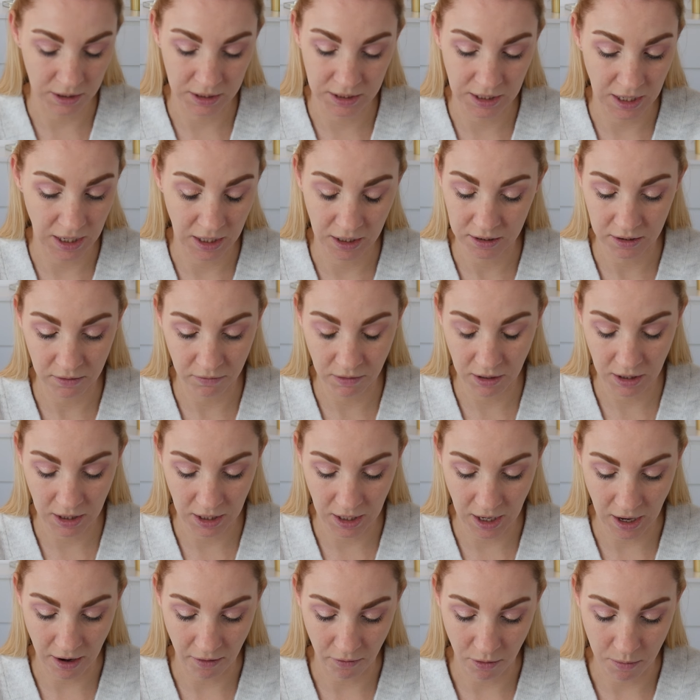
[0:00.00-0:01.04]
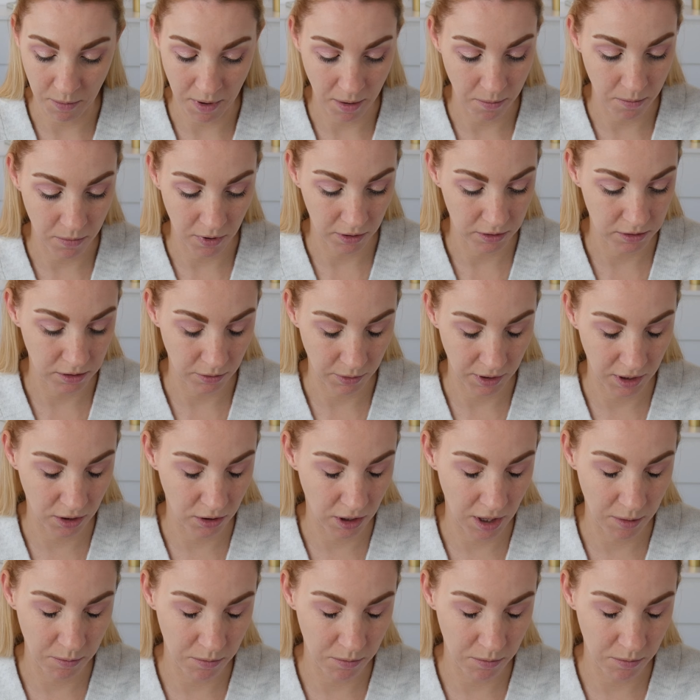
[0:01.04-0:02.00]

skin, because I really can't remember, so it